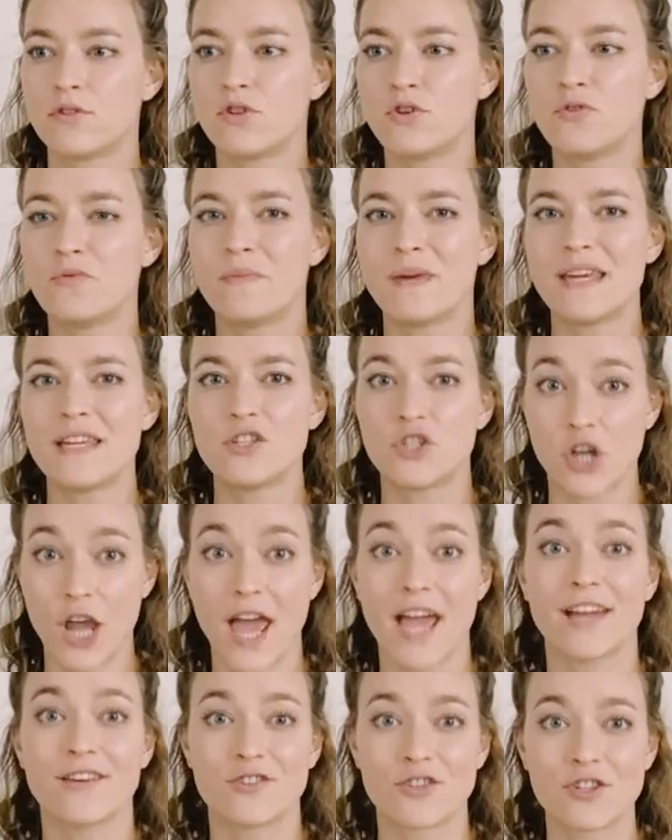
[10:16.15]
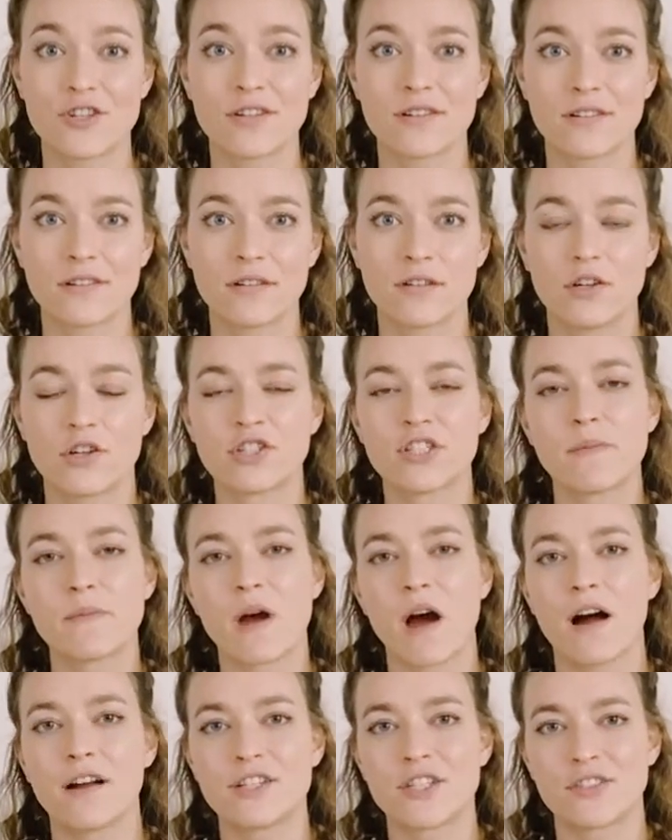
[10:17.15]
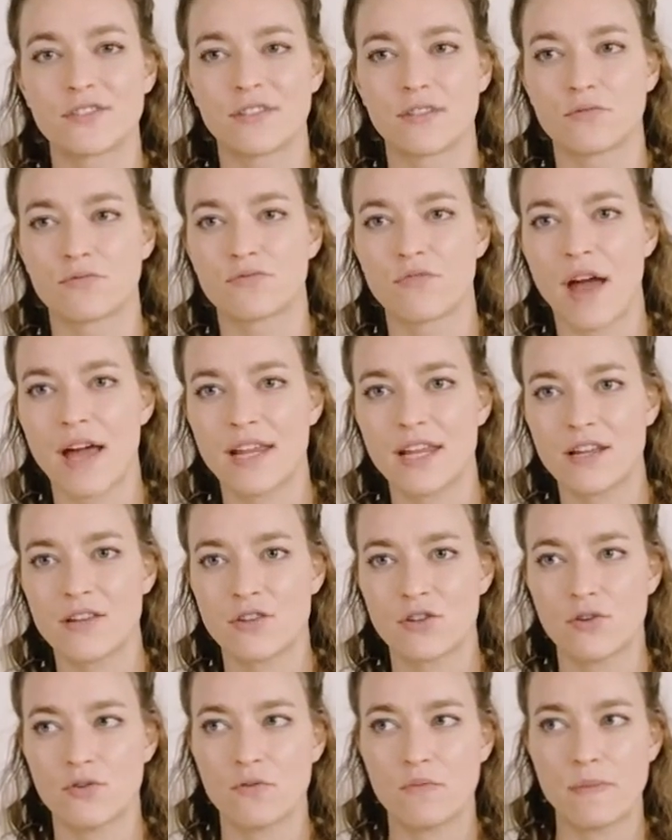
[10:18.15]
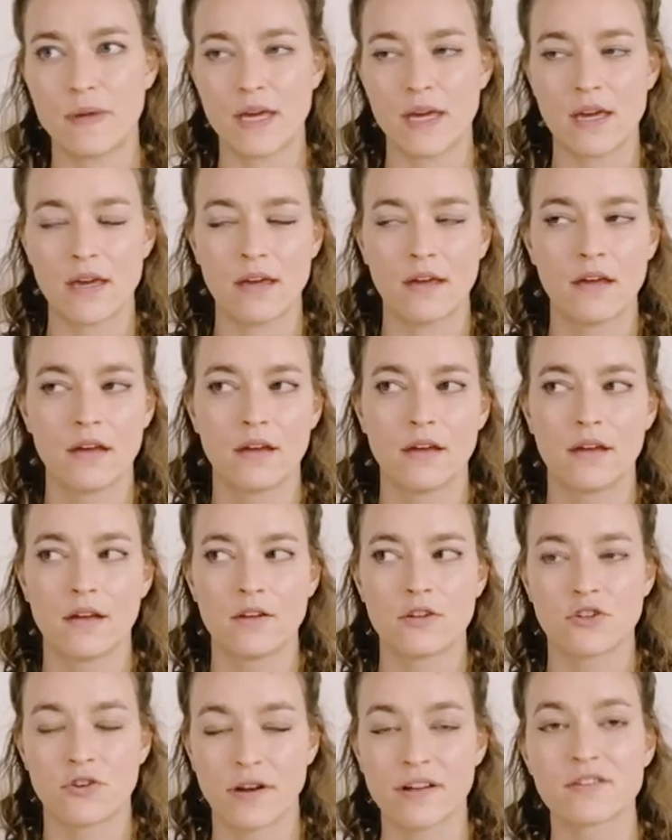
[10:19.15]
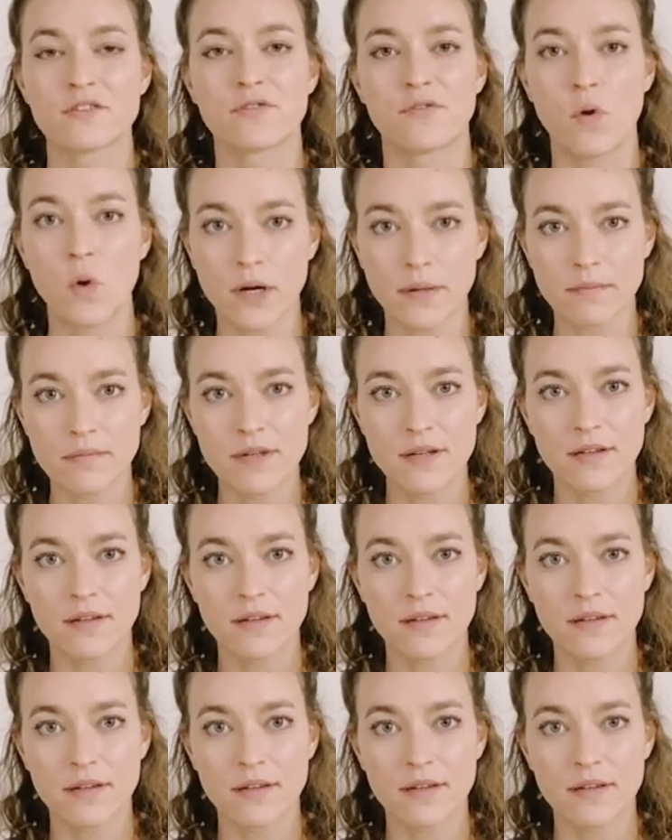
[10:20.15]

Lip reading: be changed. Your subconscious is ready to be transformed.